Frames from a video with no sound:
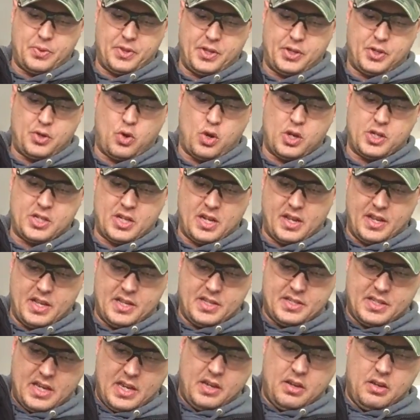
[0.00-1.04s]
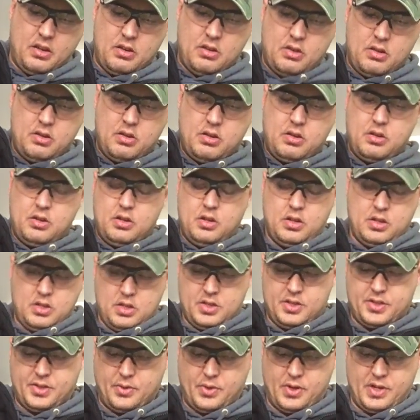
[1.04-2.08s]
with the torch on this thing,
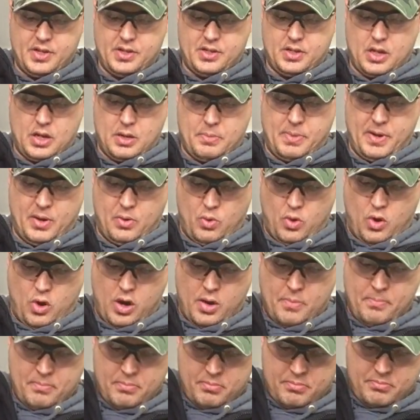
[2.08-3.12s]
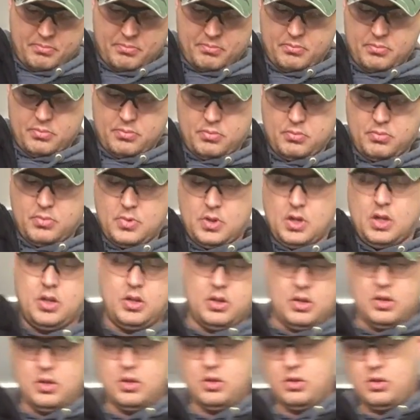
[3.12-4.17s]
so it is going to be warm.
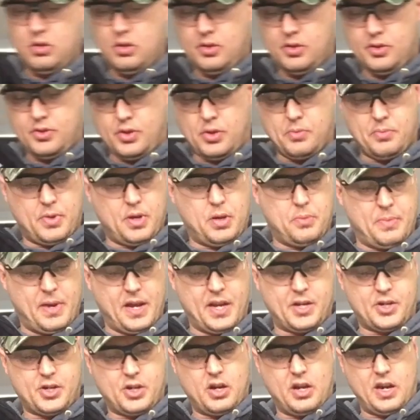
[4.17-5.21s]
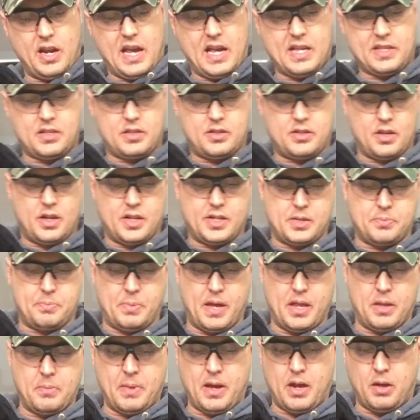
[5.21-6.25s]
So I'm going to make sure not to touch it
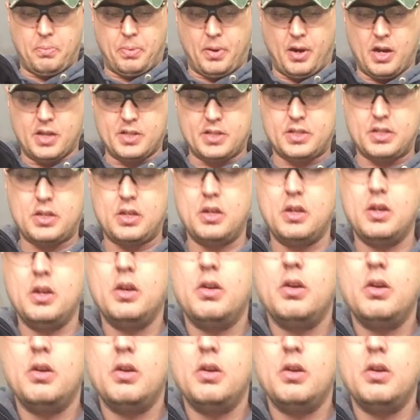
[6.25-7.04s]
by the metal parts.